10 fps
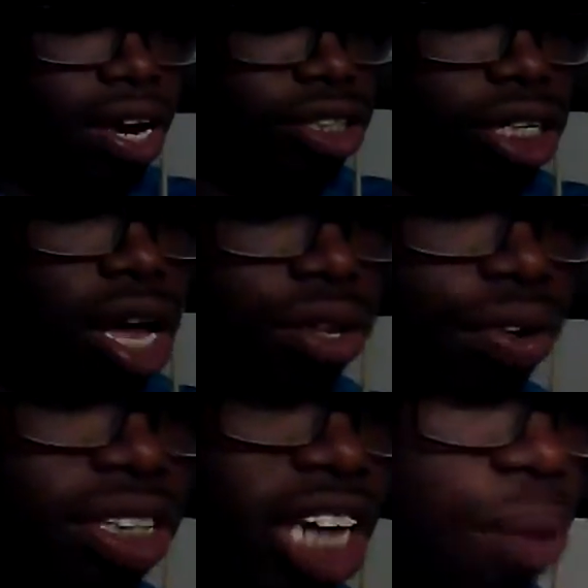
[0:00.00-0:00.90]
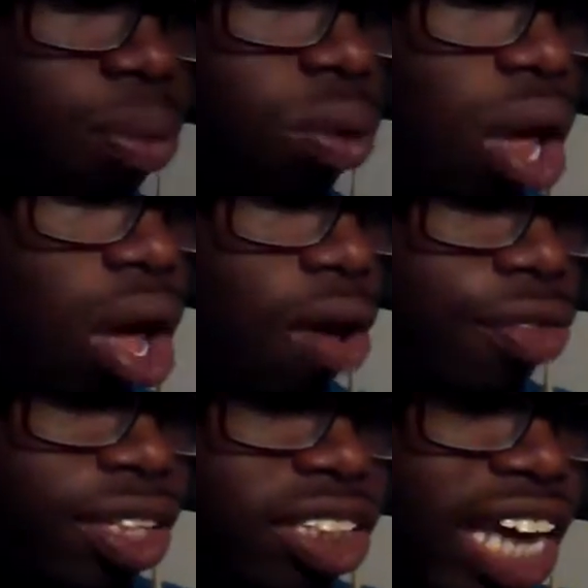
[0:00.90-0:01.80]
And here's another example
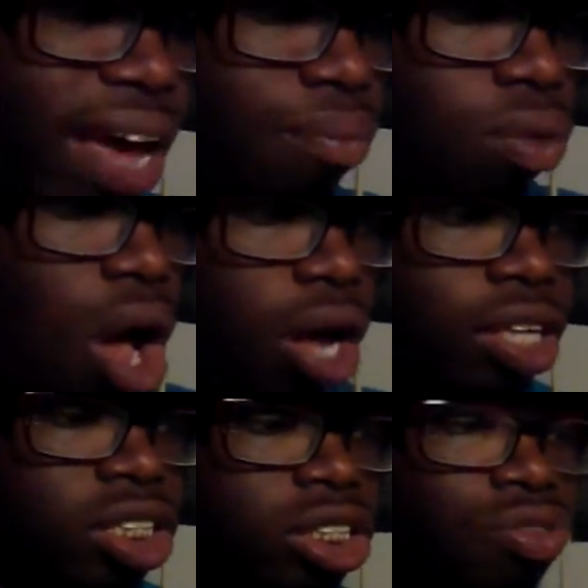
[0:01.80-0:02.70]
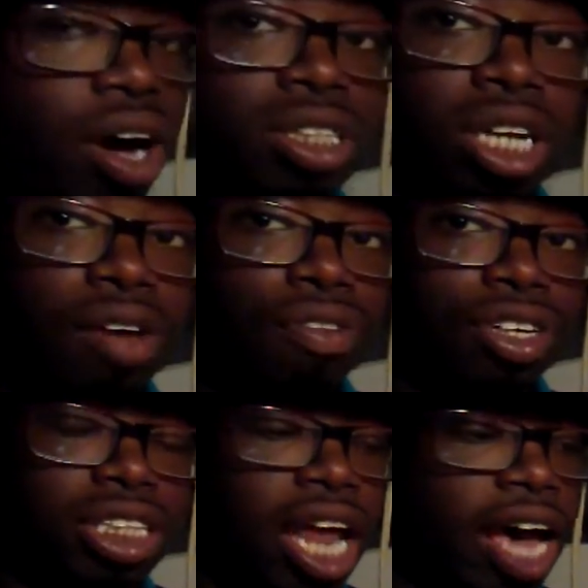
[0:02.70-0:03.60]
of the same rock. This is fossiliferous